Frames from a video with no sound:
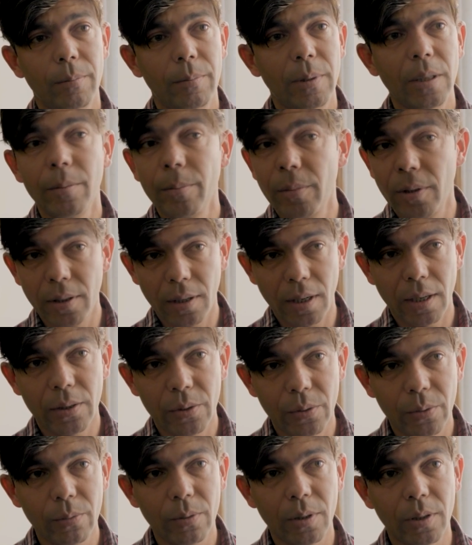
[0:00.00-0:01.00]
bring me
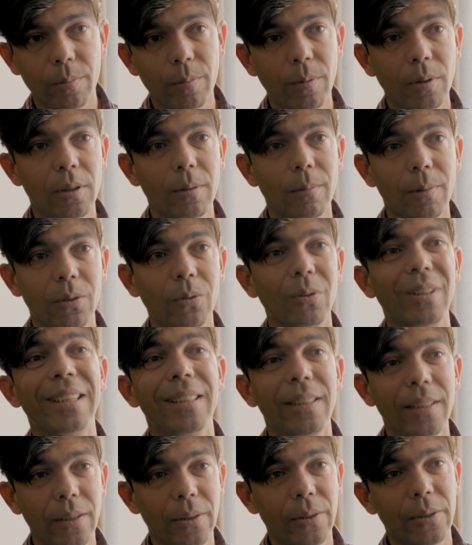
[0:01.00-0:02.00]
as soon as possible to the
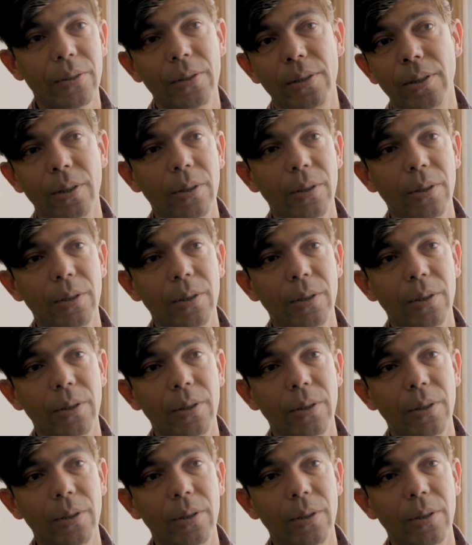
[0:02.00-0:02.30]
nearest